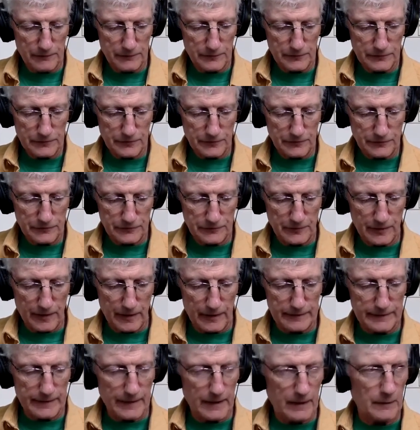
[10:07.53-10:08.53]
just going to
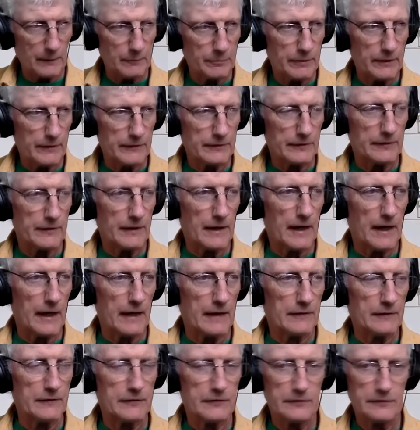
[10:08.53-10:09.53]
slide down and play the
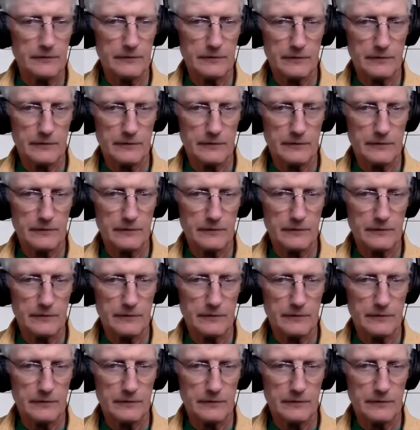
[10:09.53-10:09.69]
nines,